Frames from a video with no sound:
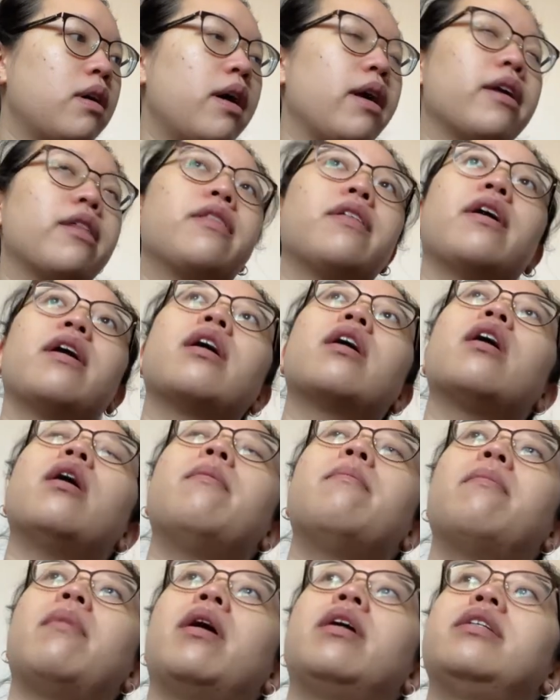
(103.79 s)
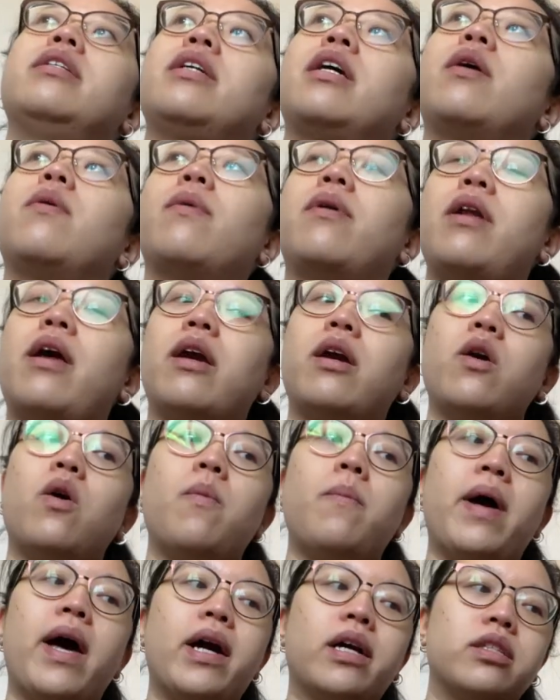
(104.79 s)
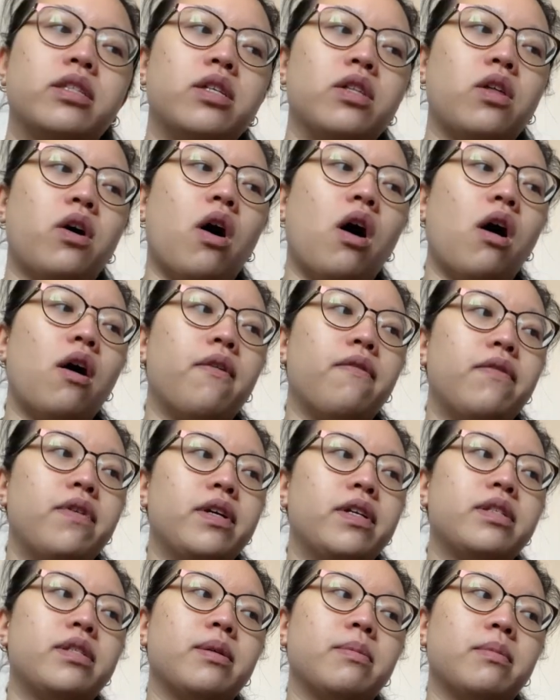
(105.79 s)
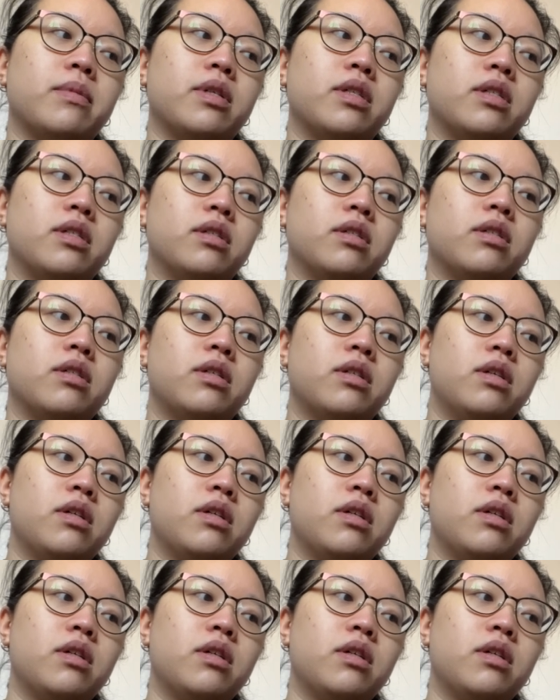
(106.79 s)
I think on Monday when I go back to the office, I'm gonna